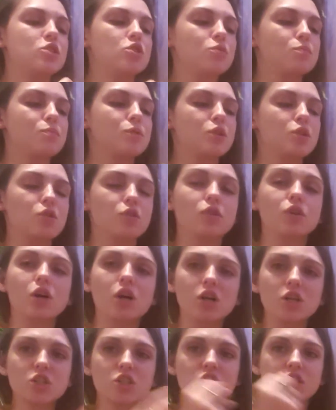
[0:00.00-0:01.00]
to put your
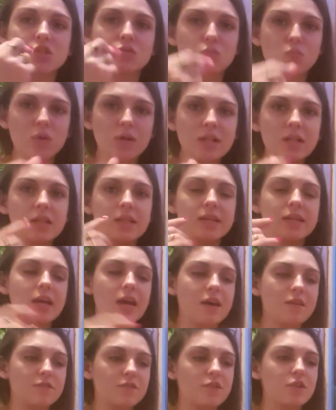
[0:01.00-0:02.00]
conscious will and
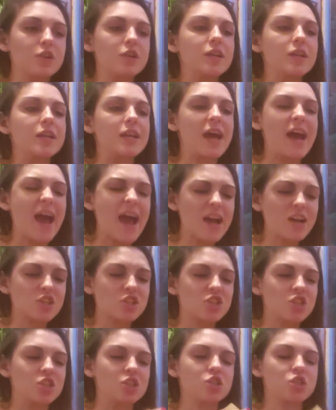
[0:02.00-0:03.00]
effort and
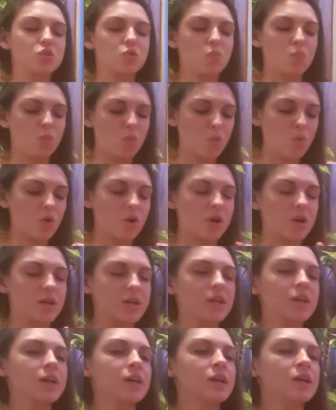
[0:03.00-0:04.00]
action
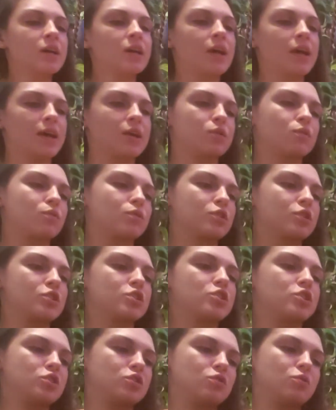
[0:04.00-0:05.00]
toward in order
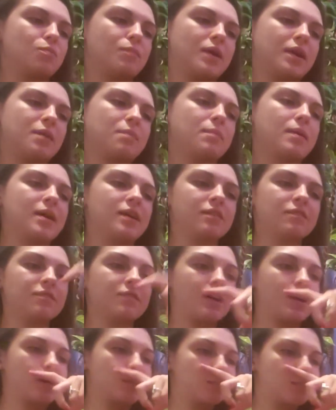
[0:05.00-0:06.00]
to make
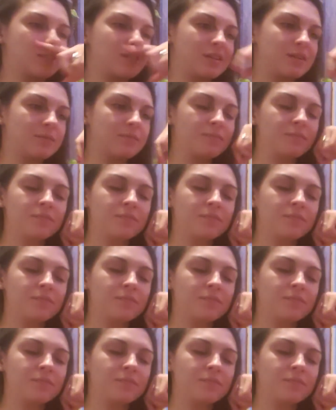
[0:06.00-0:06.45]
manifest.